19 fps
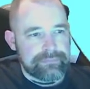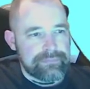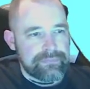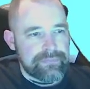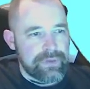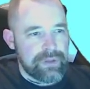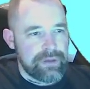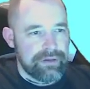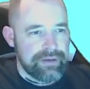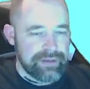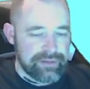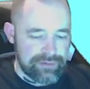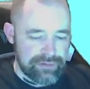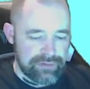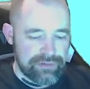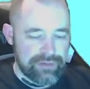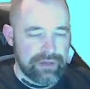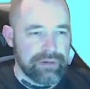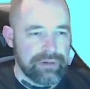Alright,
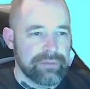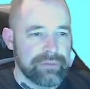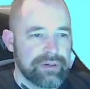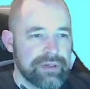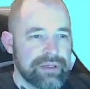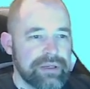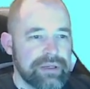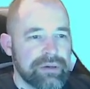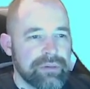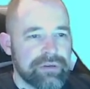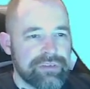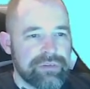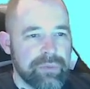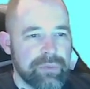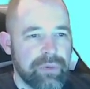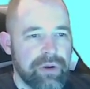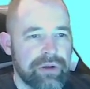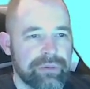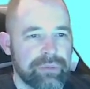so question
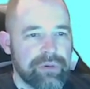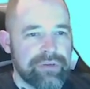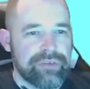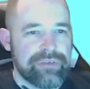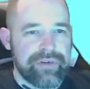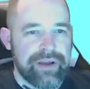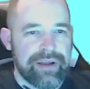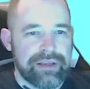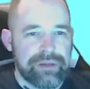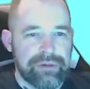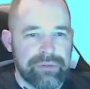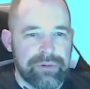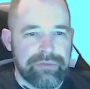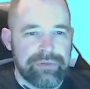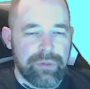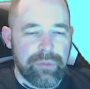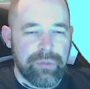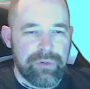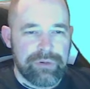number 1. What is the value
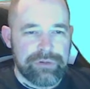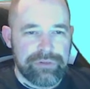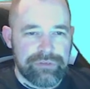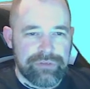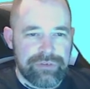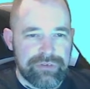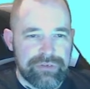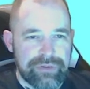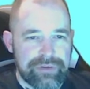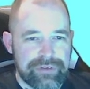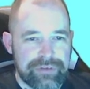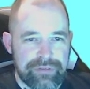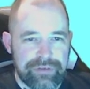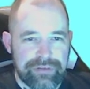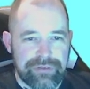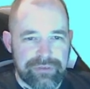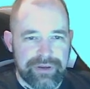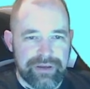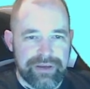of 123
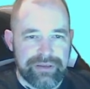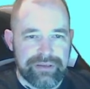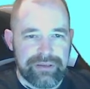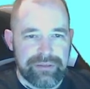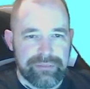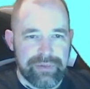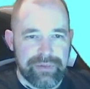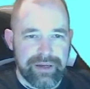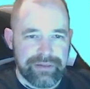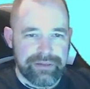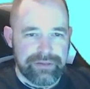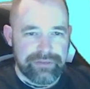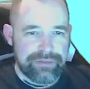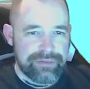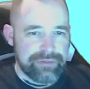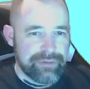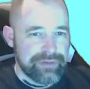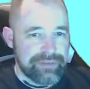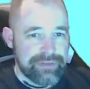squared minus
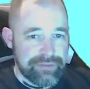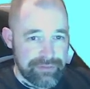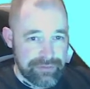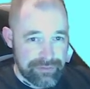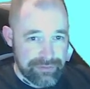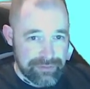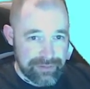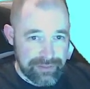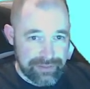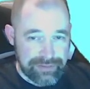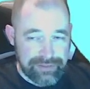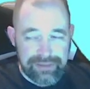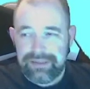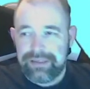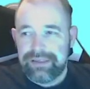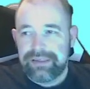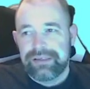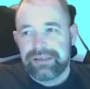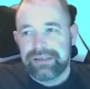23 squared?
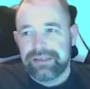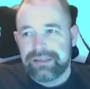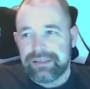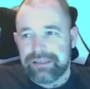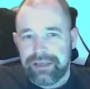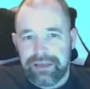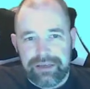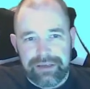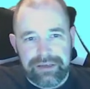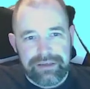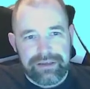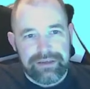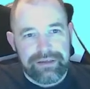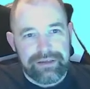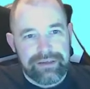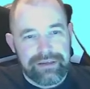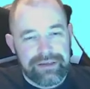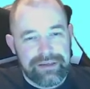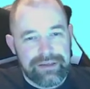There
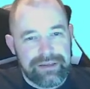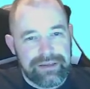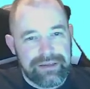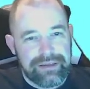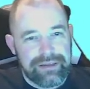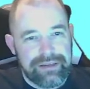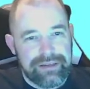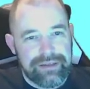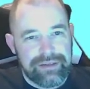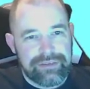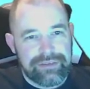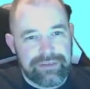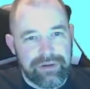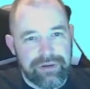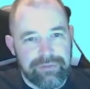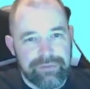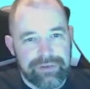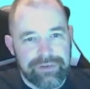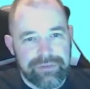is an
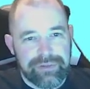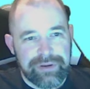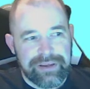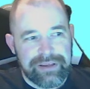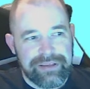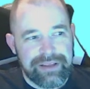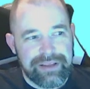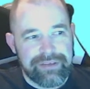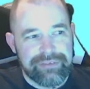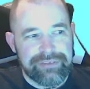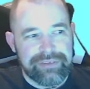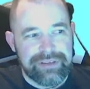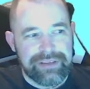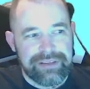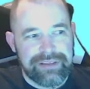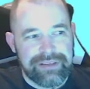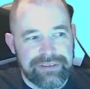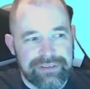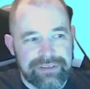obvious way that I've
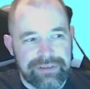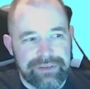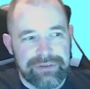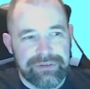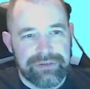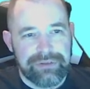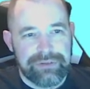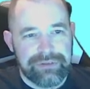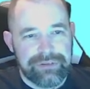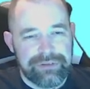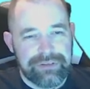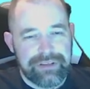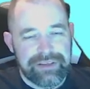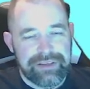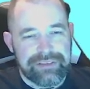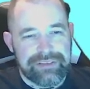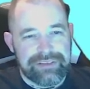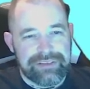seen to do that.